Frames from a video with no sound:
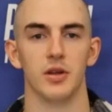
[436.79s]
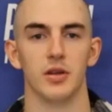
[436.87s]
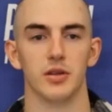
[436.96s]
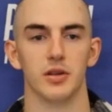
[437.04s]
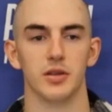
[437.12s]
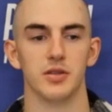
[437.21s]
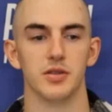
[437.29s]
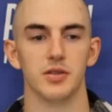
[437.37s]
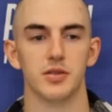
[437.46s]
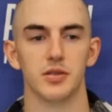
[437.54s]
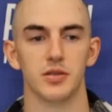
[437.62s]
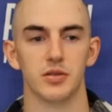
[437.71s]
this
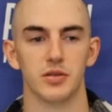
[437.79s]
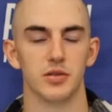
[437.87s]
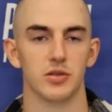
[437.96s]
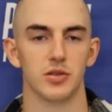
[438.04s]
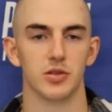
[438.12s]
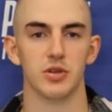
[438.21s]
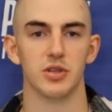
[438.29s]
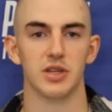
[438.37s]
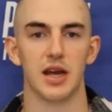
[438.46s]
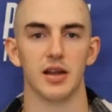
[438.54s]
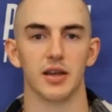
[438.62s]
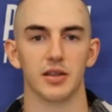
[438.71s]
is do or
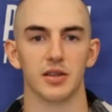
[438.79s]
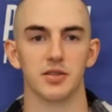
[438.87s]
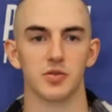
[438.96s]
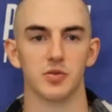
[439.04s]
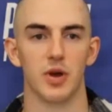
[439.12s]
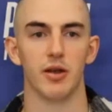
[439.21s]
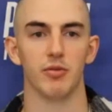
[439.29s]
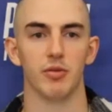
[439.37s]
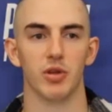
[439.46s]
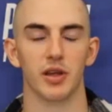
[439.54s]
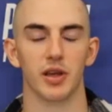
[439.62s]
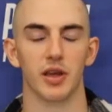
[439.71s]
die. Like, this is why we
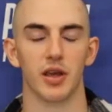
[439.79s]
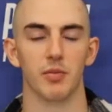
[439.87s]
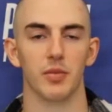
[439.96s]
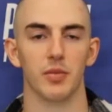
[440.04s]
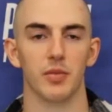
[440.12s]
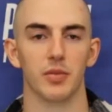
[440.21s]
play the game.